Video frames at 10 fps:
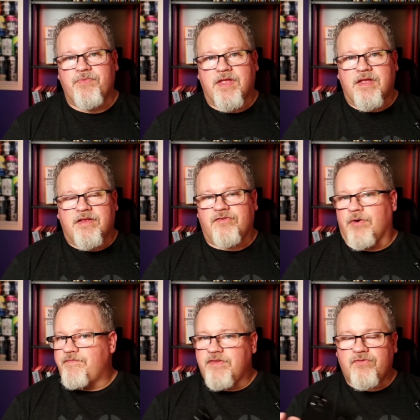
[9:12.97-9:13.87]
So
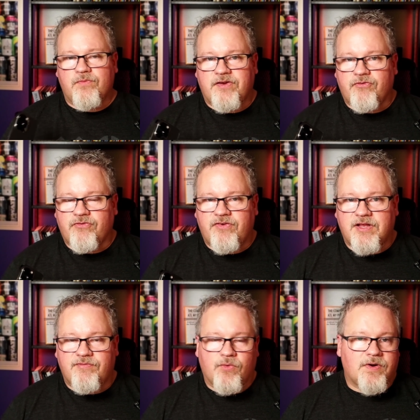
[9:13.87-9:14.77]
if this was interesting,
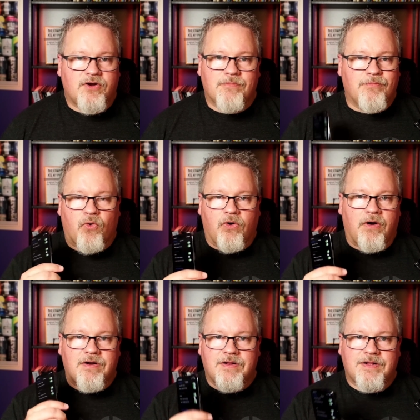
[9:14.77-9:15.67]
if you want to know
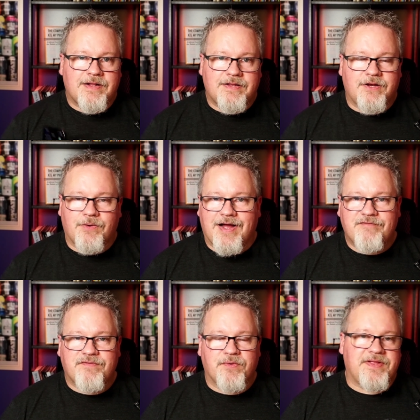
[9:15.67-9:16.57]
more,
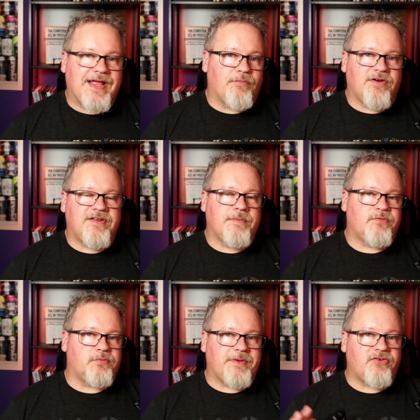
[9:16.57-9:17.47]
iPhone camera tips,
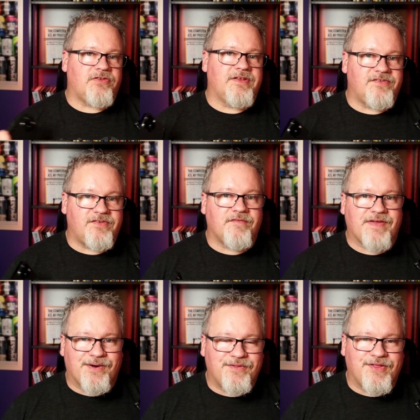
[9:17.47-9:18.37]
especially stuff
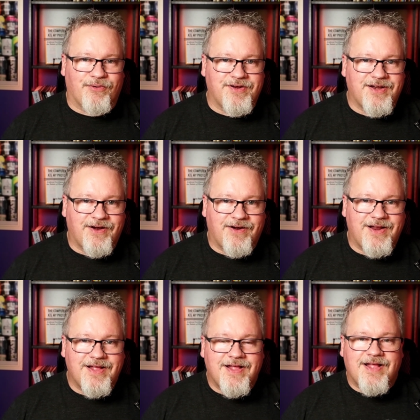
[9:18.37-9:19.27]
out of the ordinary,
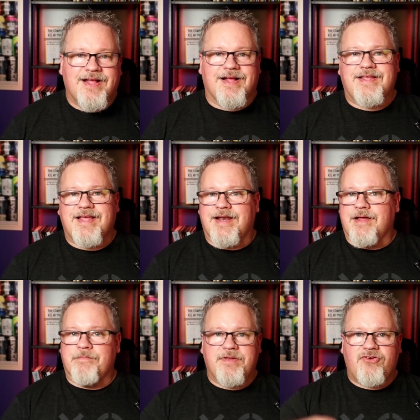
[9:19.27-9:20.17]

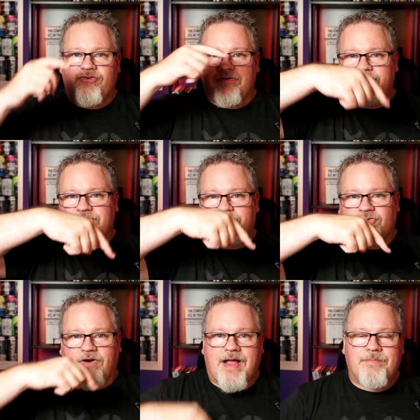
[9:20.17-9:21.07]
again, be sure to
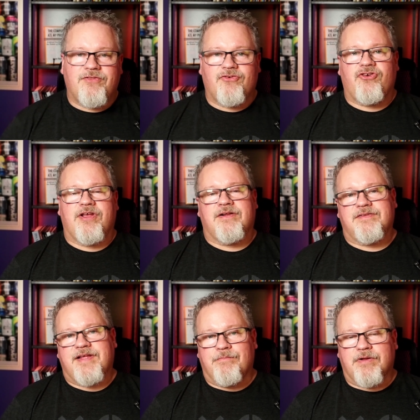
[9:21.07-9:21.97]
subscribe to the channel
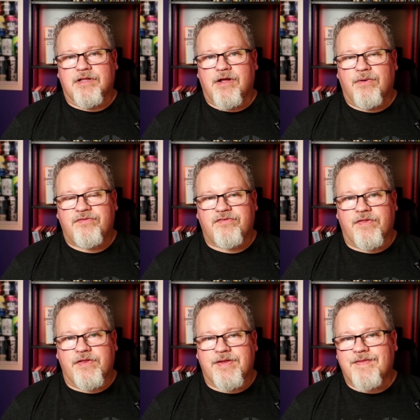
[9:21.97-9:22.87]
down below so that
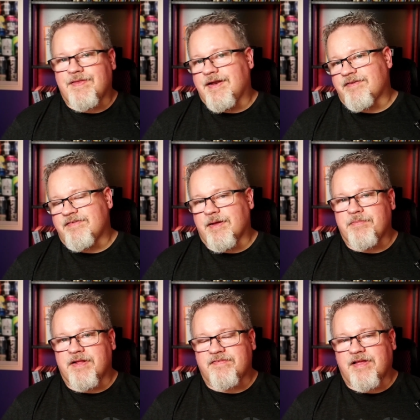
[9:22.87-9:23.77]
you get the next
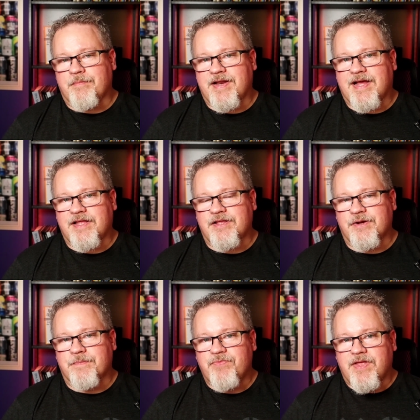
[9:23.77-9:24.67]
updates coming at you.